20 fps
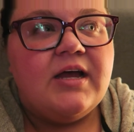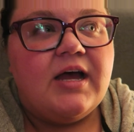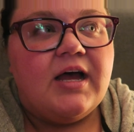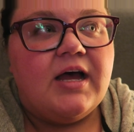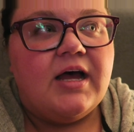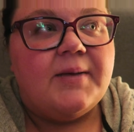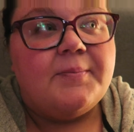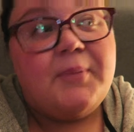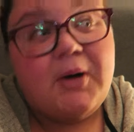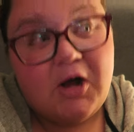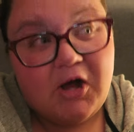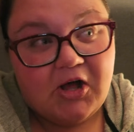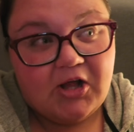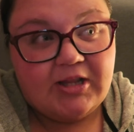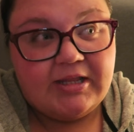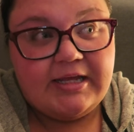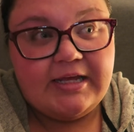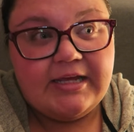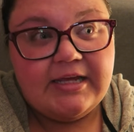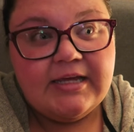Uh,
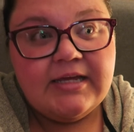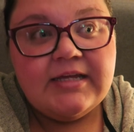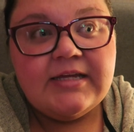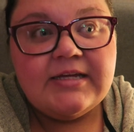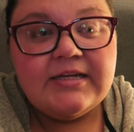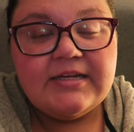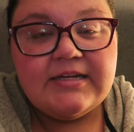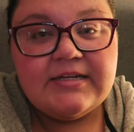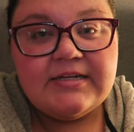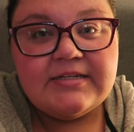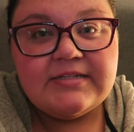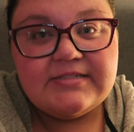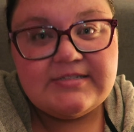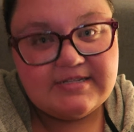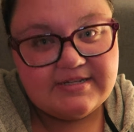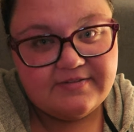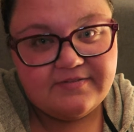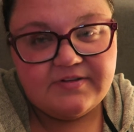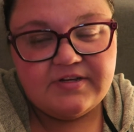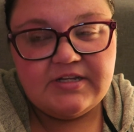Paulie,
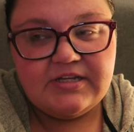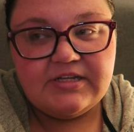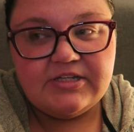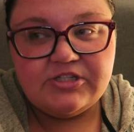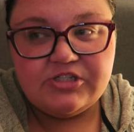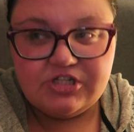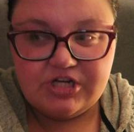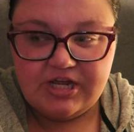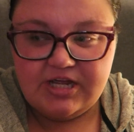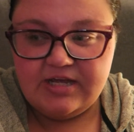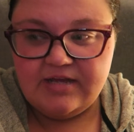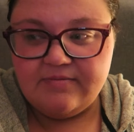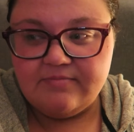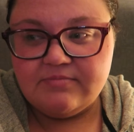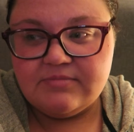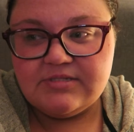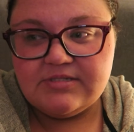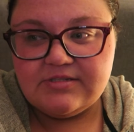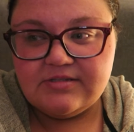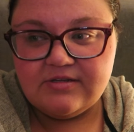Tiffany,
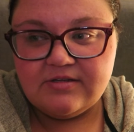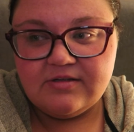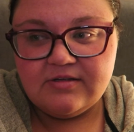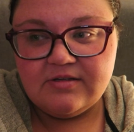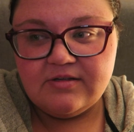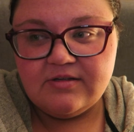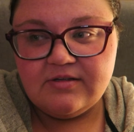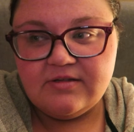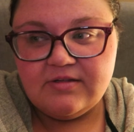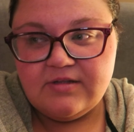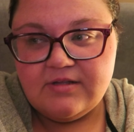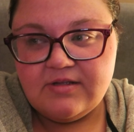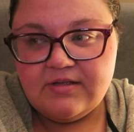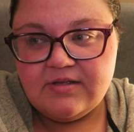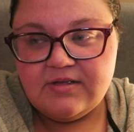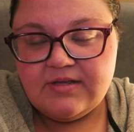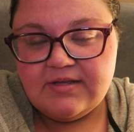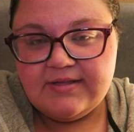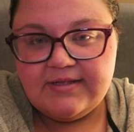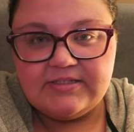James.
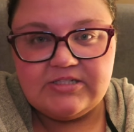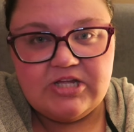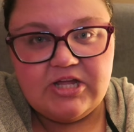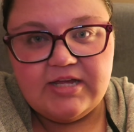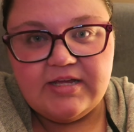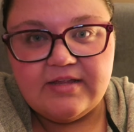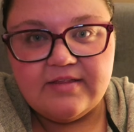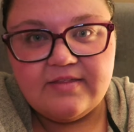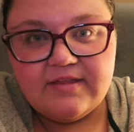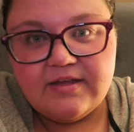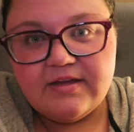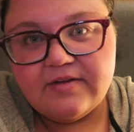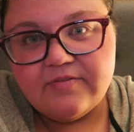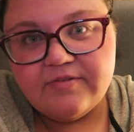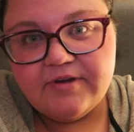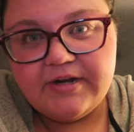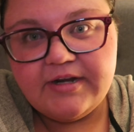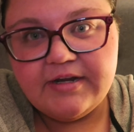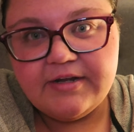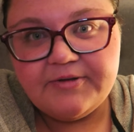That's all I can think
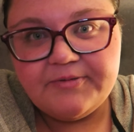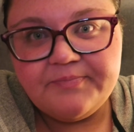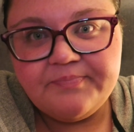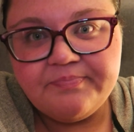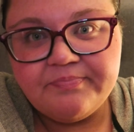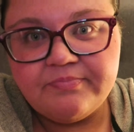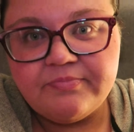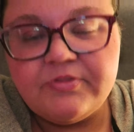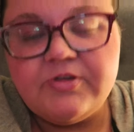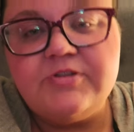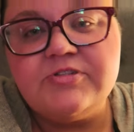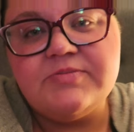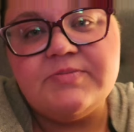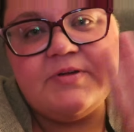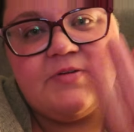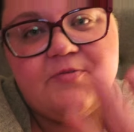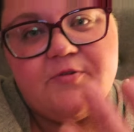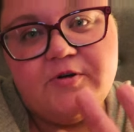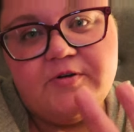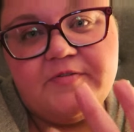of right now. Those are
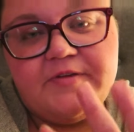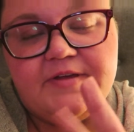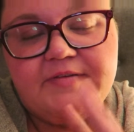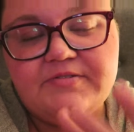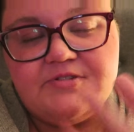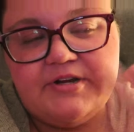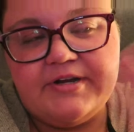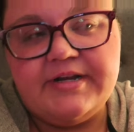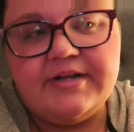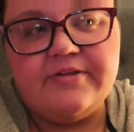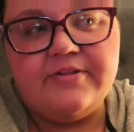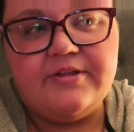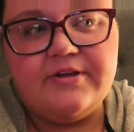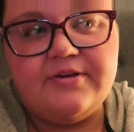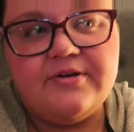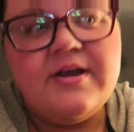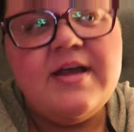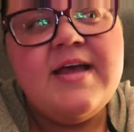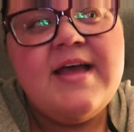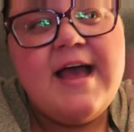my four faves right now
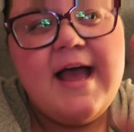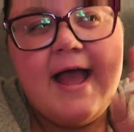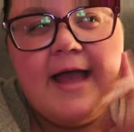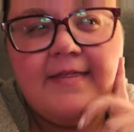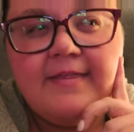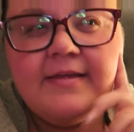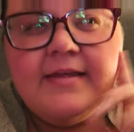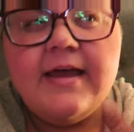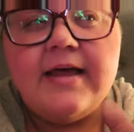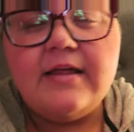though. I think